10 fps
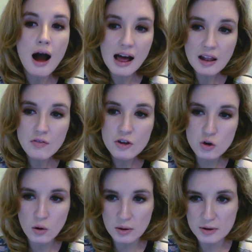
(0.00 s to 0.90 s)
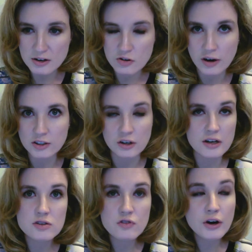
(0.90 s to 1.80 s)
I love that you want to be a director.
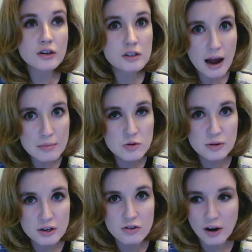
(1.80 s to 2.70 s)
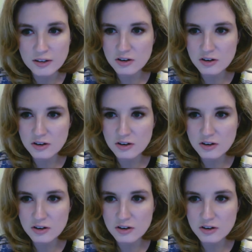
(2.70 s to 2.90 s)
It's a very good time to be a director,